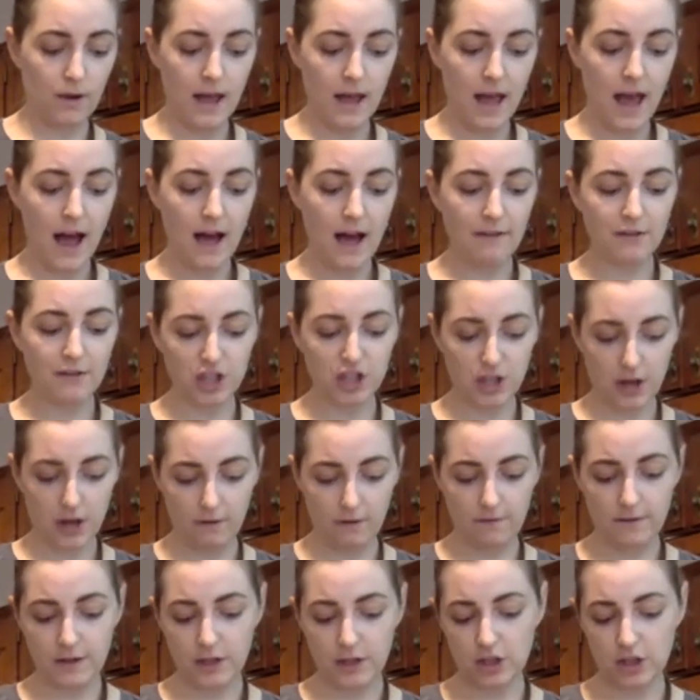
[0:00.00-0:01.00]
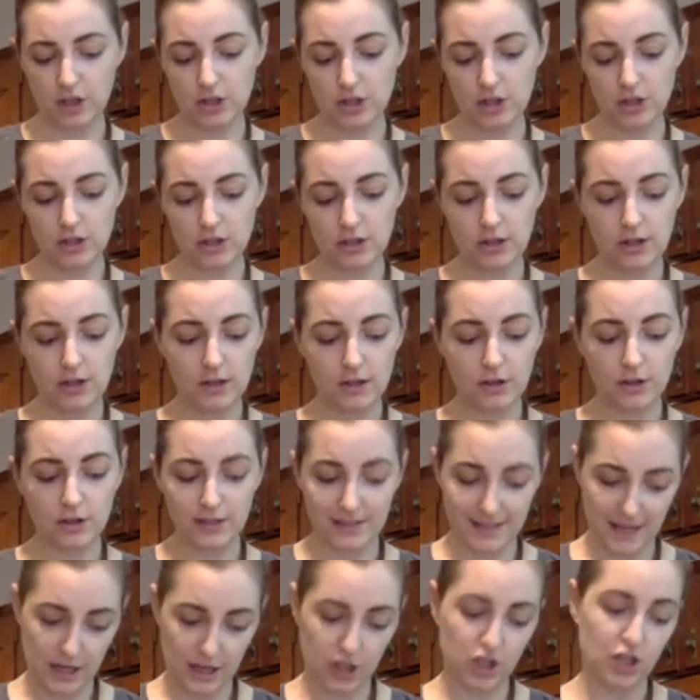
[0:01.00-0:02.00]
have a shellfish
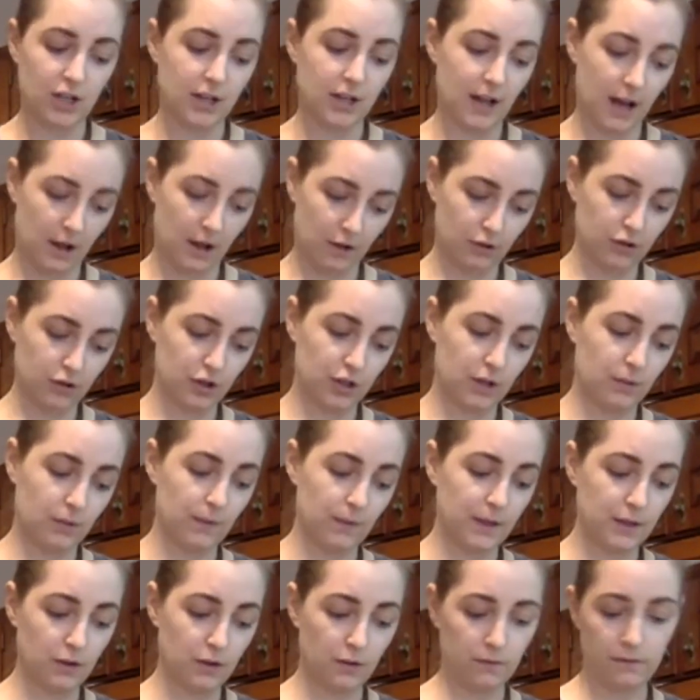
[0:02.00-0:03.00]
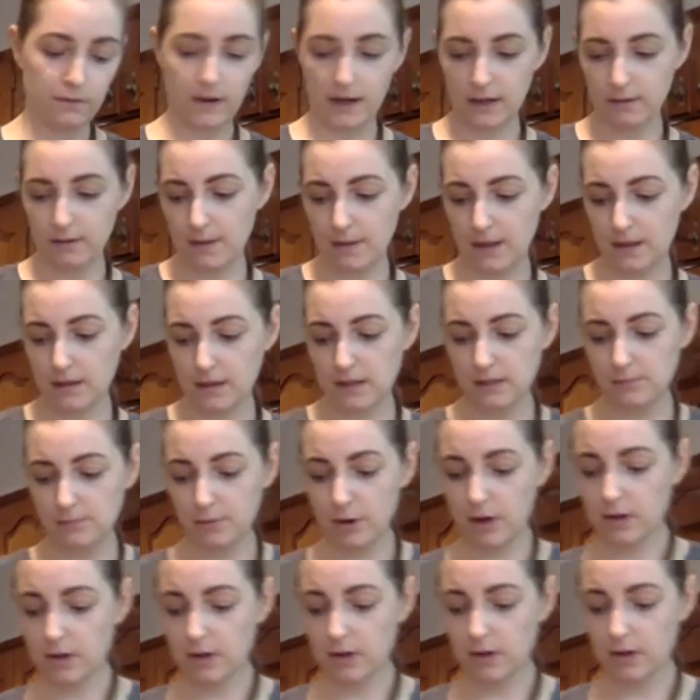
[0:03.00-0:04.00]
crustacean allergen, we don't recommend this
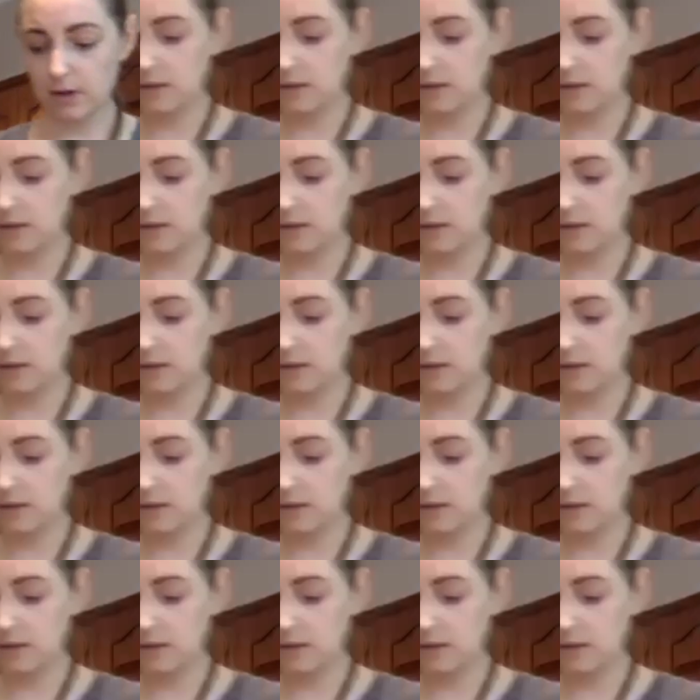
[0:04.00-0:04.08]
product.